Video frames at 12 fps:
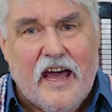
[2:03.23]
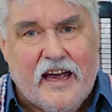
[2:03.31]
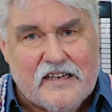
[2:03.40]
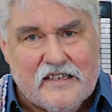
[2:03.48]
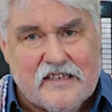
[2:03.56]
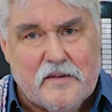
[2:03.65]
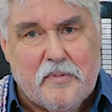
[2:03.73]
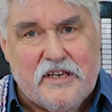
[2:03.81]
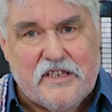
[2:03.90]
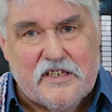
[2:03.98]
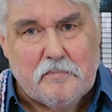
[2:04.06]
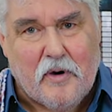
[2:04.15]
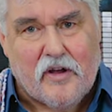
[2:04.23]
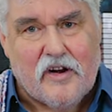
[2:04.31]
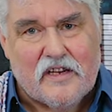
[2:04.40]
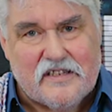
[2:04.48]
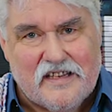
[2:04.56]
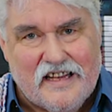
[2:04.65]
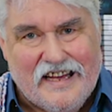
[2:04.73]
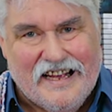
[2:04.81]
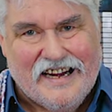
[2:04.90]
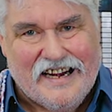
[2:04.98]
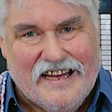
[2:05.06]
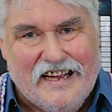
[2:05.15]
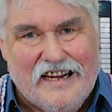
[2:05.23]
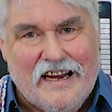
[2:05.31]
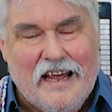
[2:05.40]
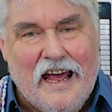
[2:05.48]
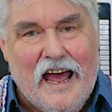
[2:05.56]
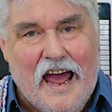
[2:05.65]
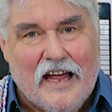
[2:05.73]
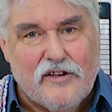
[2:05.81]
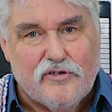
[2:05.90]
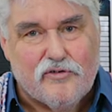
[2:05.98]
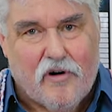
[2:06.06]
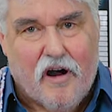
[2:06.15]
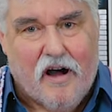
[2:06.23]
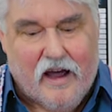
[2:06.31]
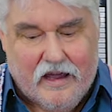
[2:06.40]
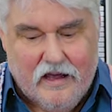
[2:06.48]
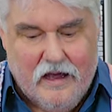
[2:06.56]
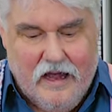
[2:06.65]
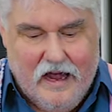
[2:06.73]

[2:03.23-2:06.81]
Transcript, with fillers: has to be spotlessly clean and dry.